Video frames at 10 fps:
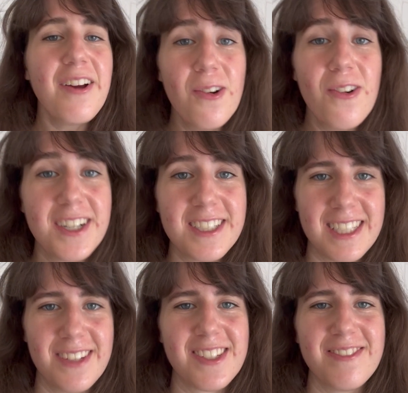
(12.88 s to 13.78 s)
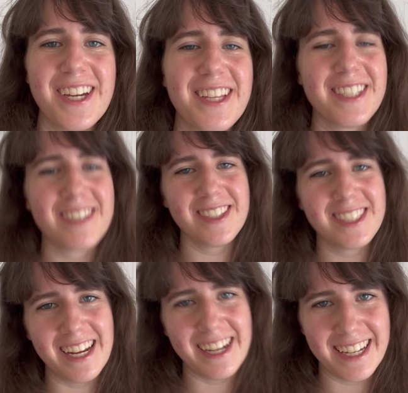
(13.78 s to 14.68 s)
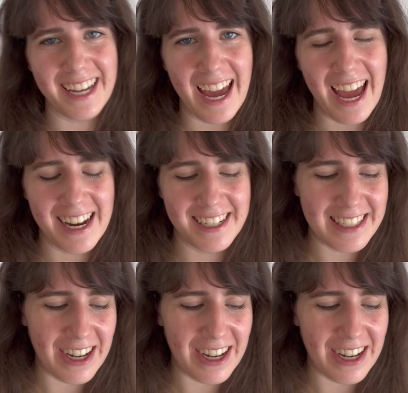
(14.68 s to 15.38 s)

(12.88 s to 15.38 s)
always seem to make this mistake, and